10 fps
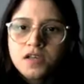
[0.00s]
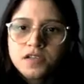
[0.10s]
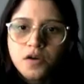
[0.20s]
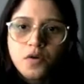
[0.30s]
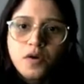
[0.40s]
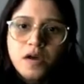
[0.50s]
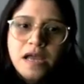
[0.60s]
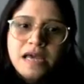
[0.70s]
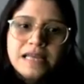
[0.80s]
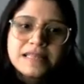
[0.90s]
So
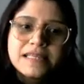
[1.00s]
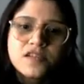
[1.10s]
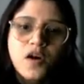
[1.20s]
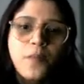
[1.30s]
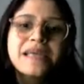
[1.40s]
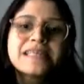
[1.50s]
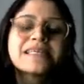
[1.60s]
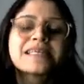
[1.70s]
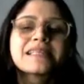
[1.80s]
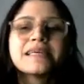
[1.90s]
these are
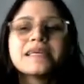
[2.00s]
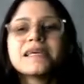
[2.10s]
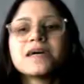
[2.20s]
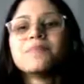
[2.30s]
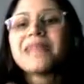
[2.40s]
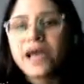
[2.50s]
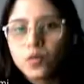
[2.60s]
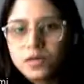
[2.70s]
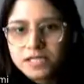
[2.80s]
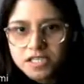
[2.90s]
basically black
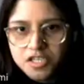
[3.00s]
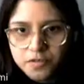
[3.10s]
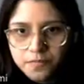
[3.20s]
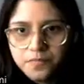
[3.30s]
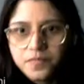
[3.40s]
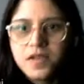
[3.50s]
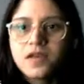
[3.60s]
hole system.